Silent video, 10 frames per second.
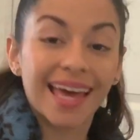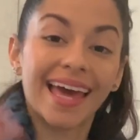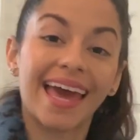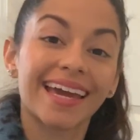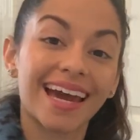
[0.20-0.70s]

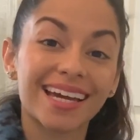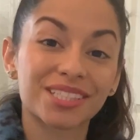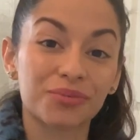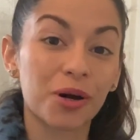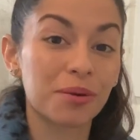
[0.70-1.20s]
Hey guys,
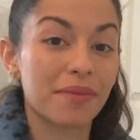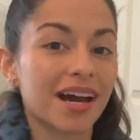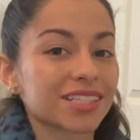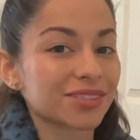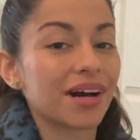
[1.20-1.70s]
welcome
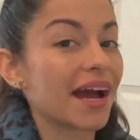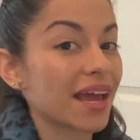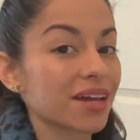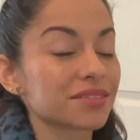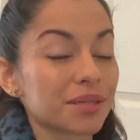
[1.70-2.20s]
back. So I
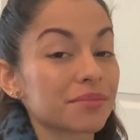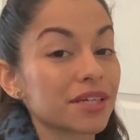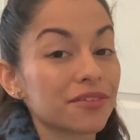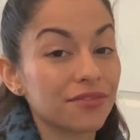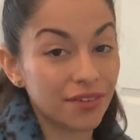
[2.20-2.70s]
have
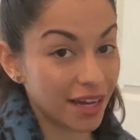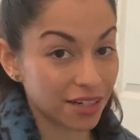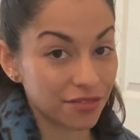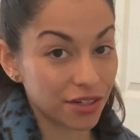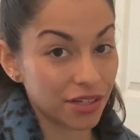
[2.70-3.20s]
something
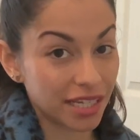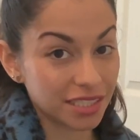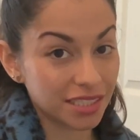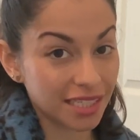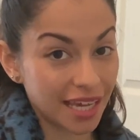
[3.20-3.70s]
fun for you guys
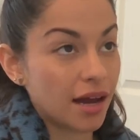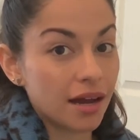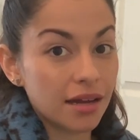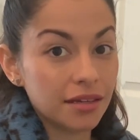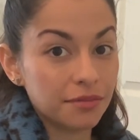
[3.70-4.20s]
today.
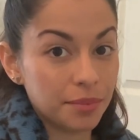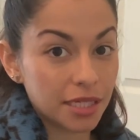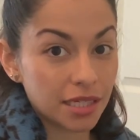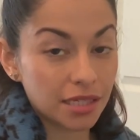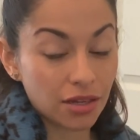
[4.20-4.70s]
I've
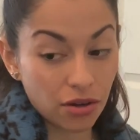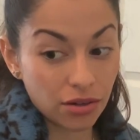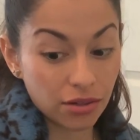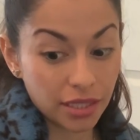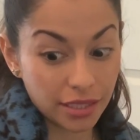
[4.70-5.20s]
been
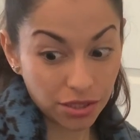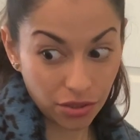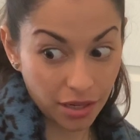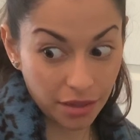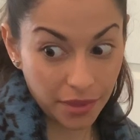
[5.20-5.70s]
on
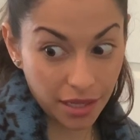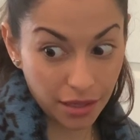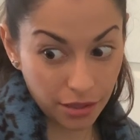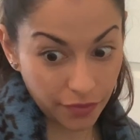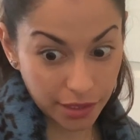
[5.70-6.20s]
Instagram
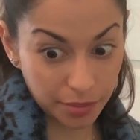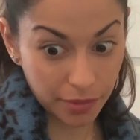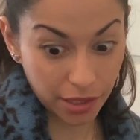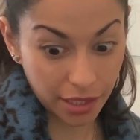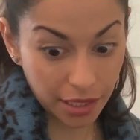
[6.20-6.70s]
and
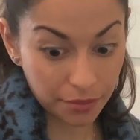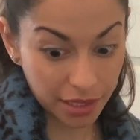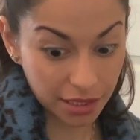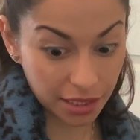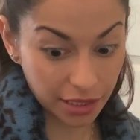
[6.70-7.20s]
Facebook, and
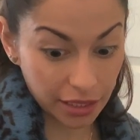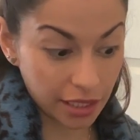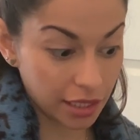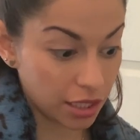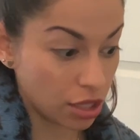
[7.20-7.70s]

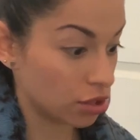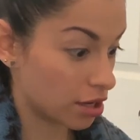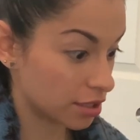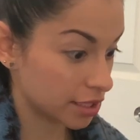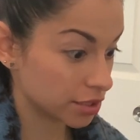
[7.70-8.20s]
basically a lot
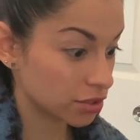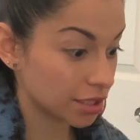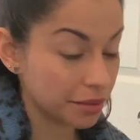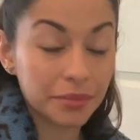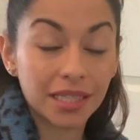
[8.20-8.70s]
of things are
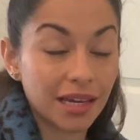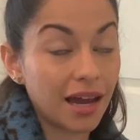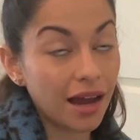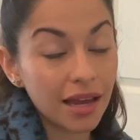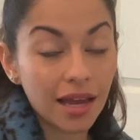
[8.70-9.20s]
telling me that
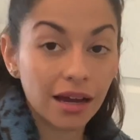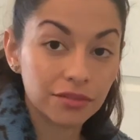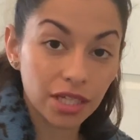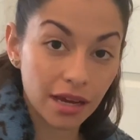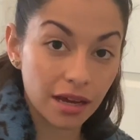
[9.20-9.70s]
I have
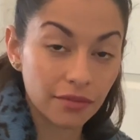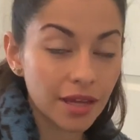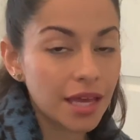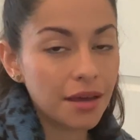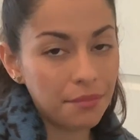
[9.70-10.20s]
to have
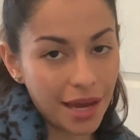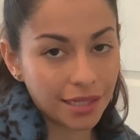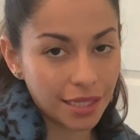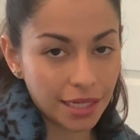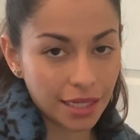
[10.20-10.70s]

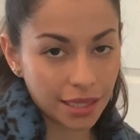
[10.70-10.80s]
magnetic